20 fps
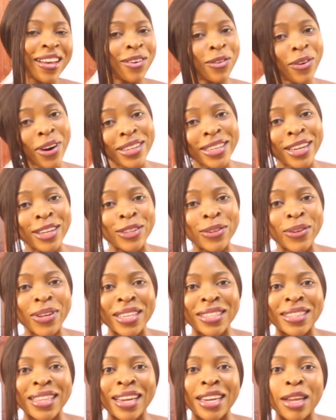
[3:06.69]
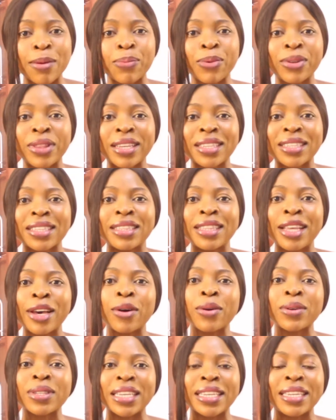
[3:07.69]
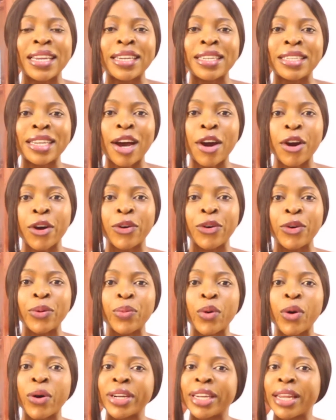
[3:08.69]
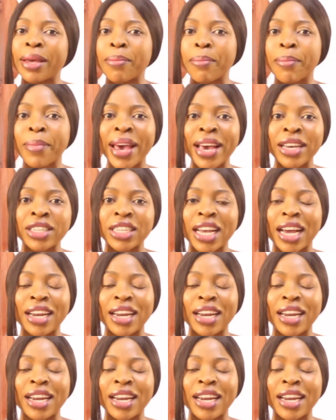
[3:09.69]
What they do is that they put the snails in a dark room on a mesh,